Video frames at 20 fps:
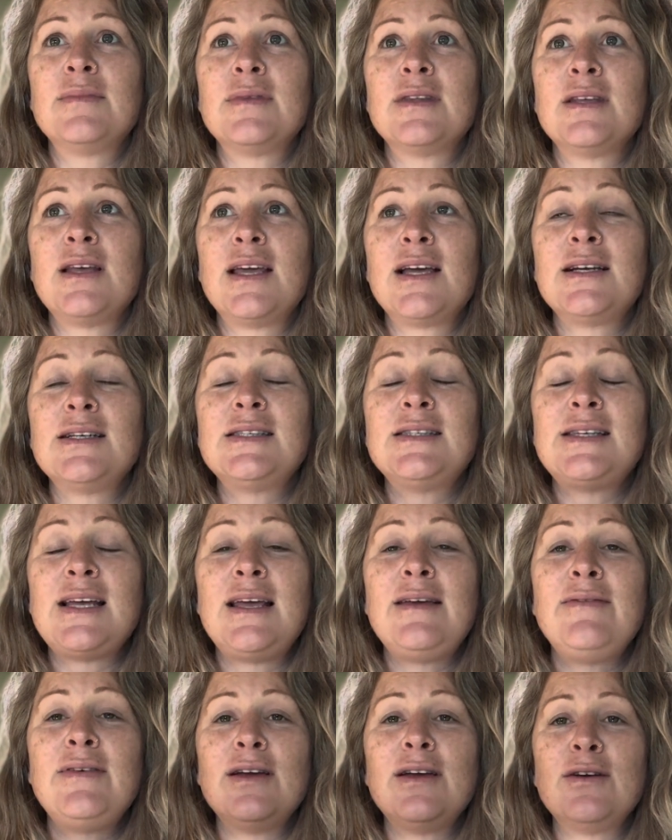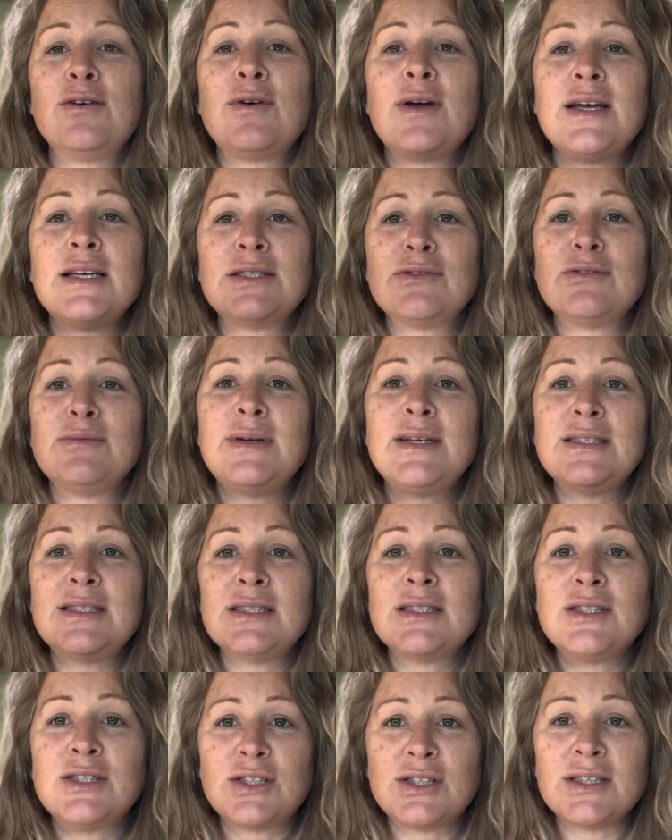like a saving grace for me
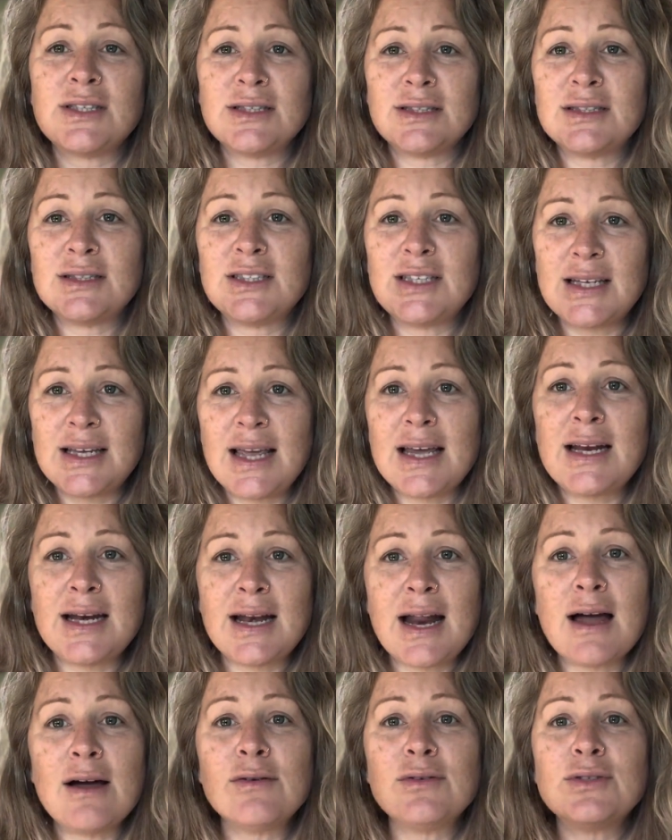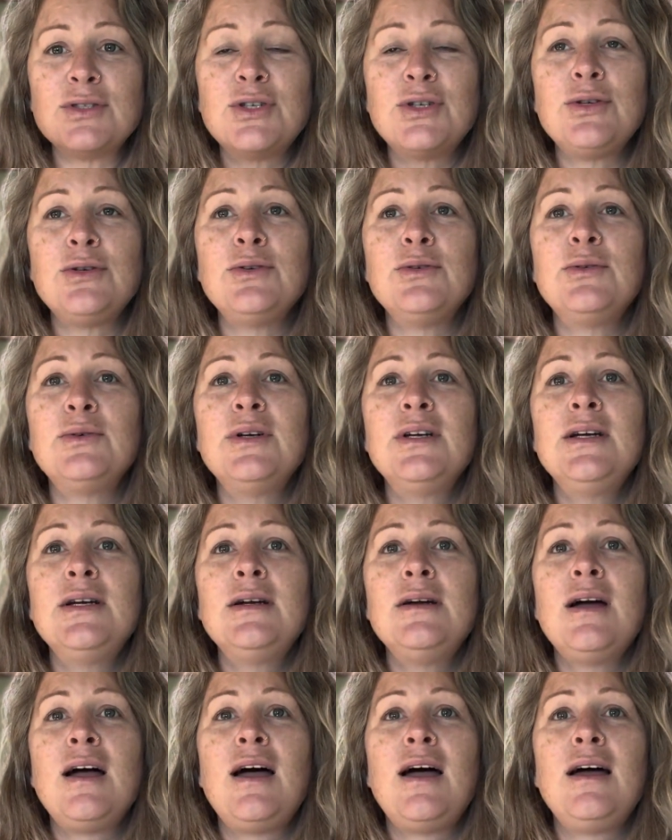to get it out, to
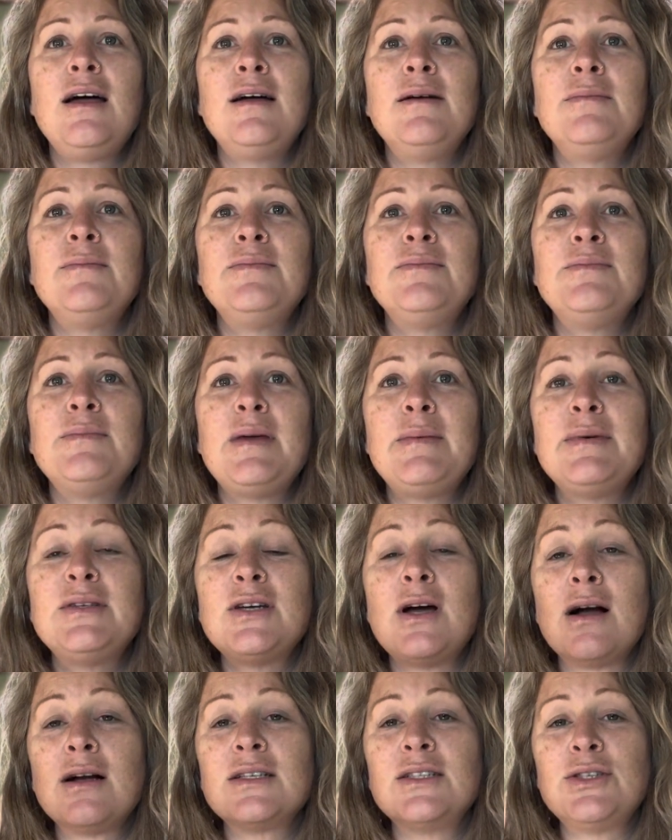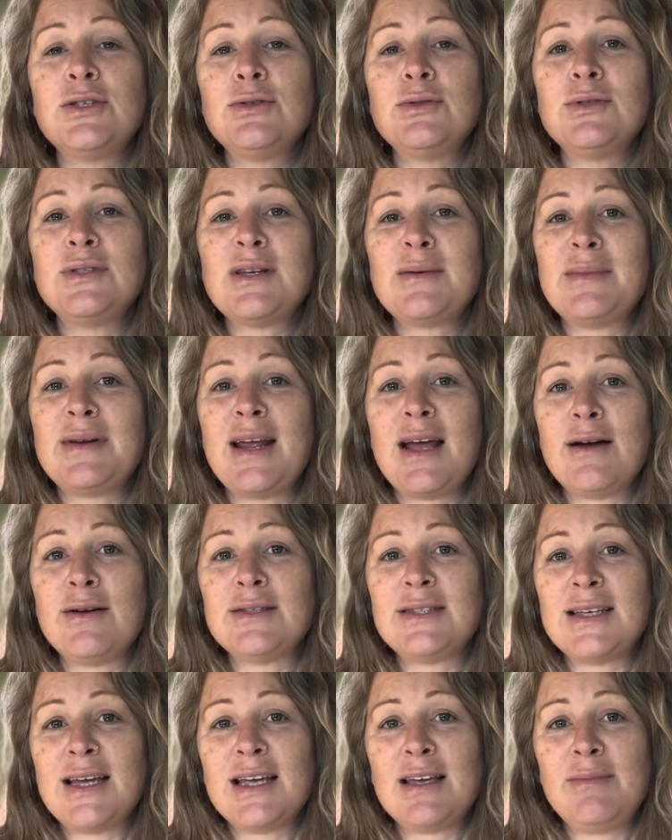maybe talk to somebody
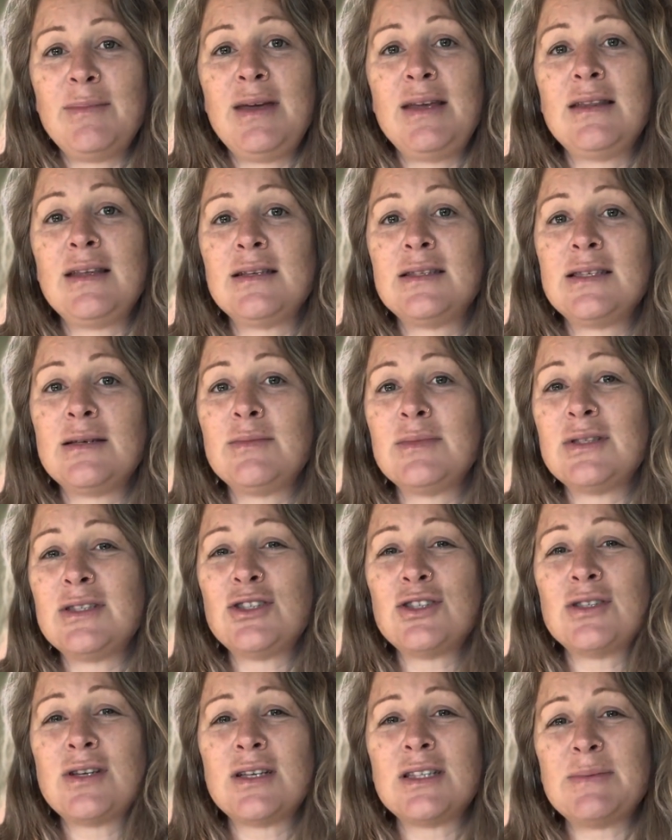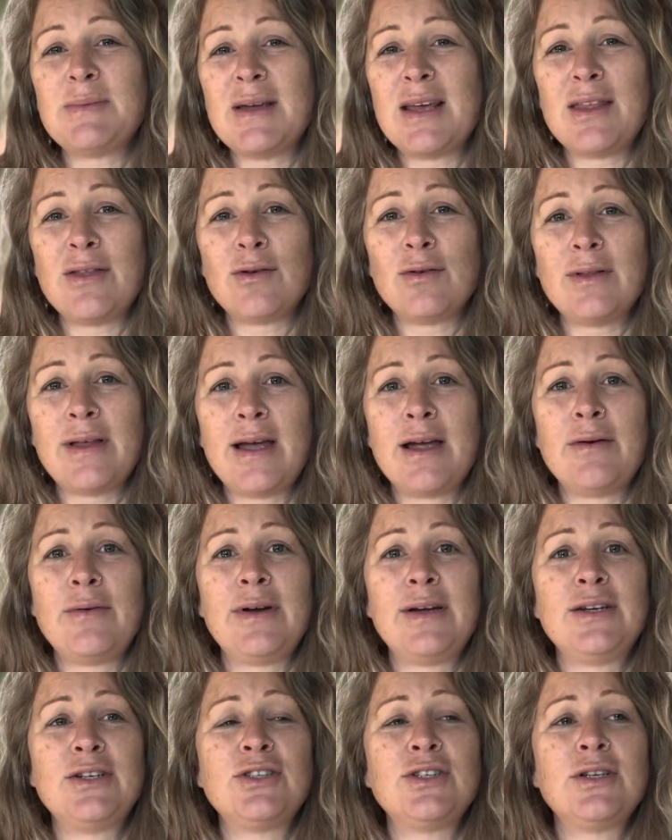else like me, that someone's just not speaking their
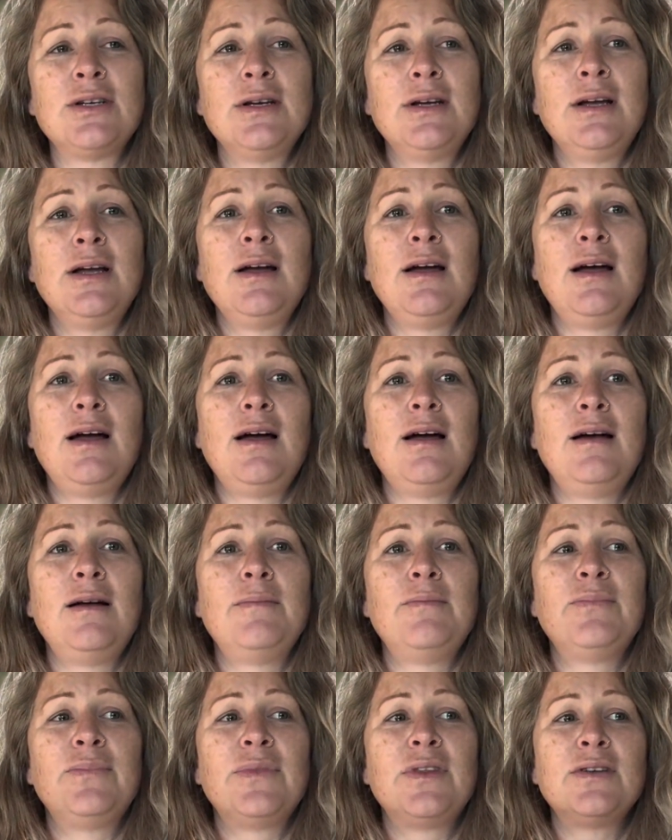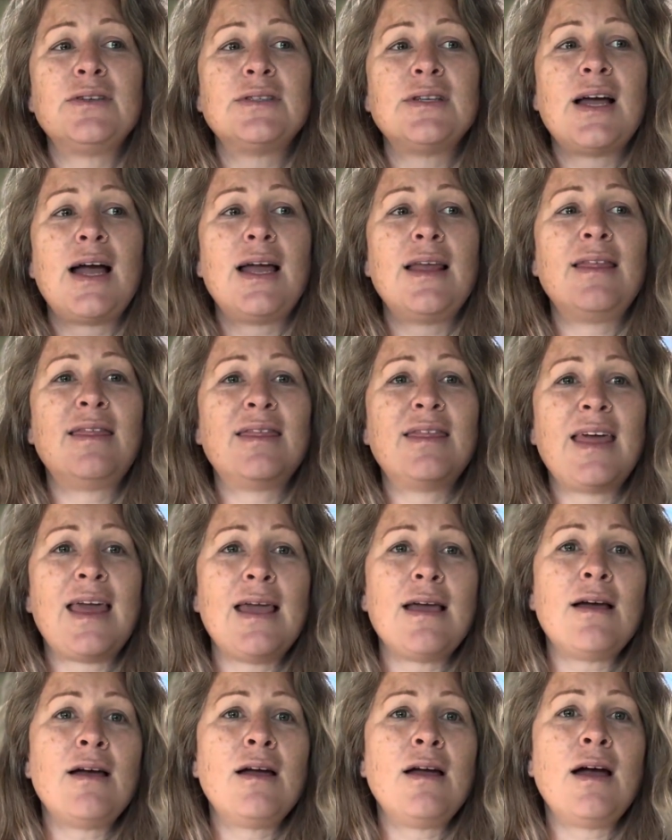language. I
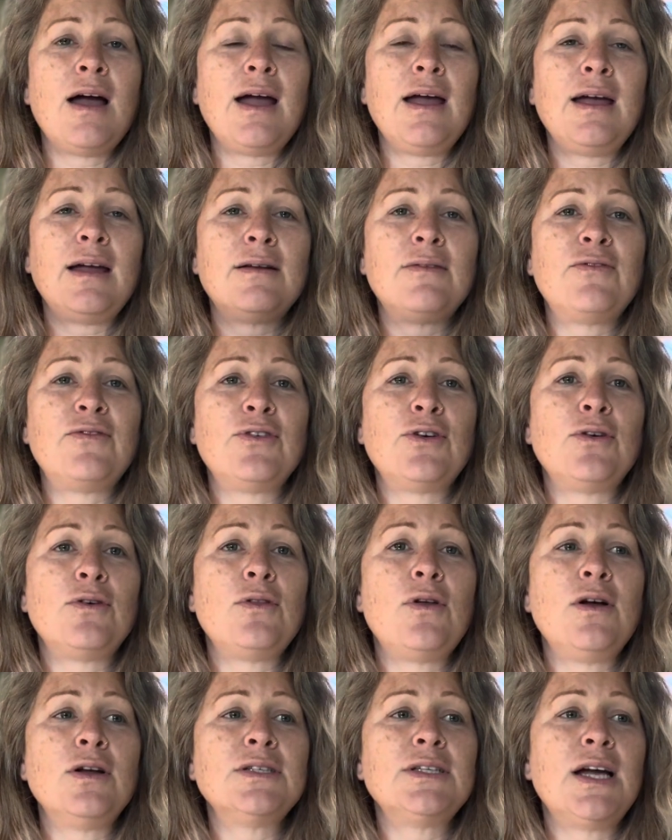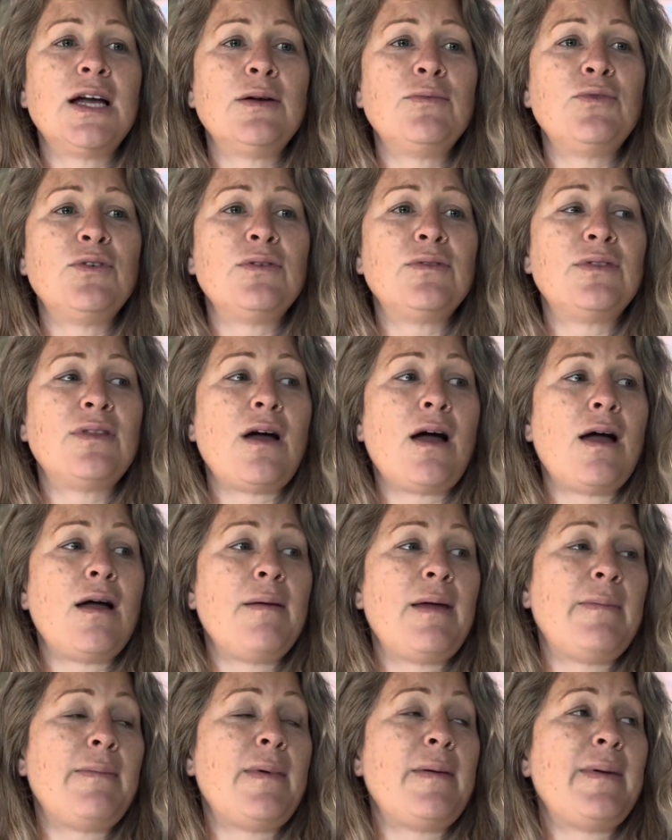think I had for a long time thought
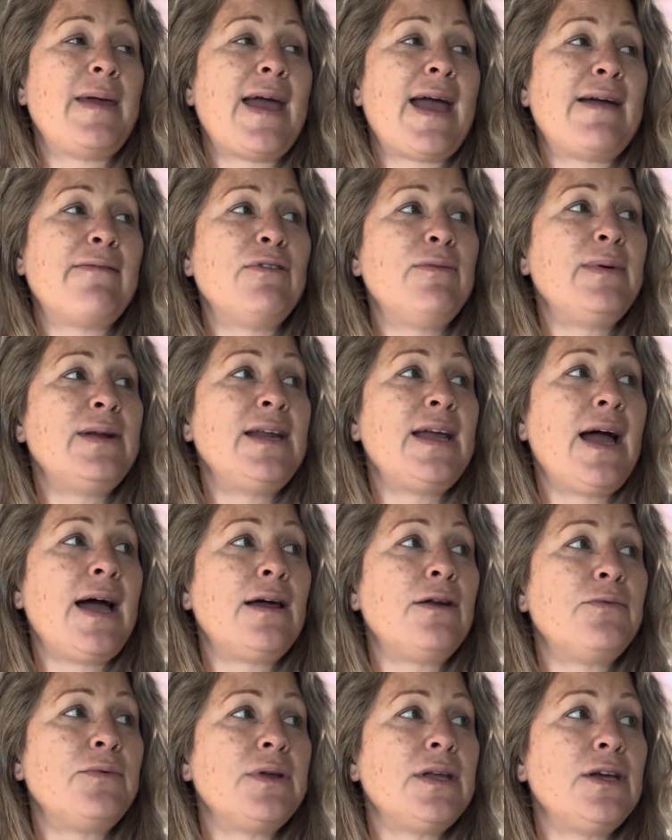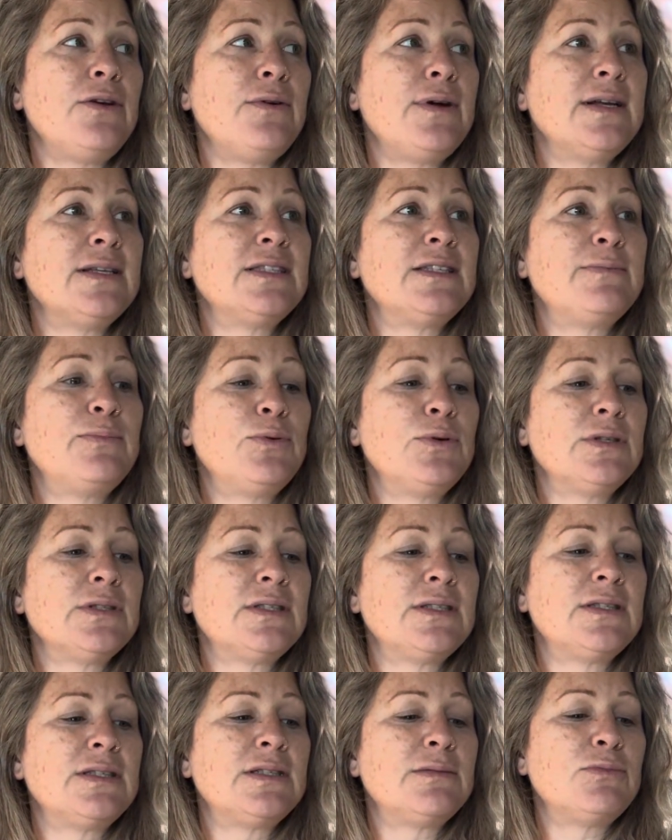maybe everybody had a really great support
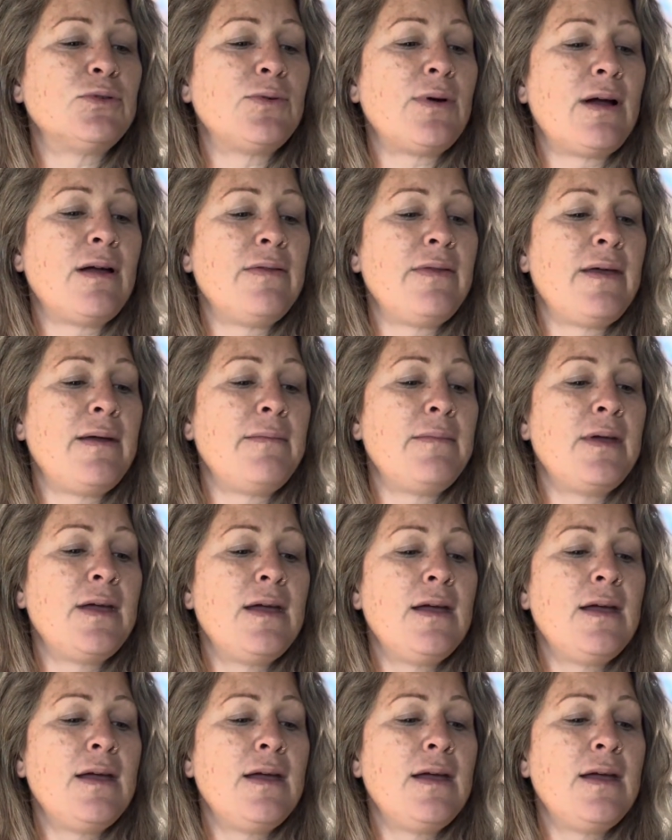system around them,